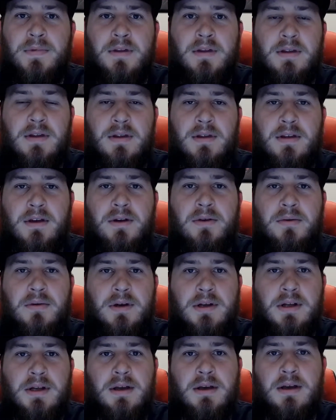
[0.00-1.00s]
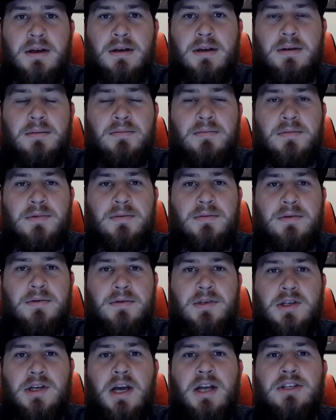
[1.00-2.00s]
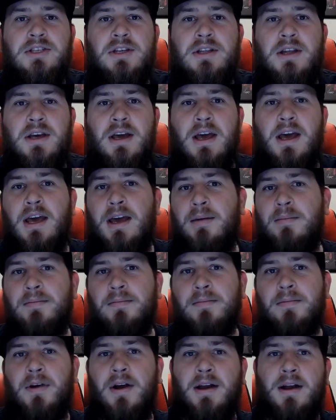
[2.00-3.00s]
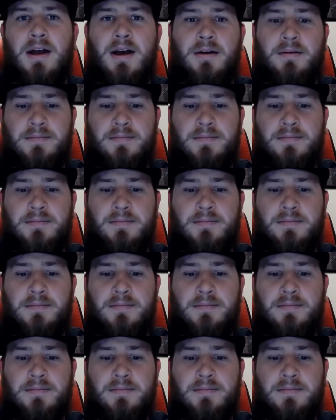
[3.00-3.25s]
They're really changing the game right now.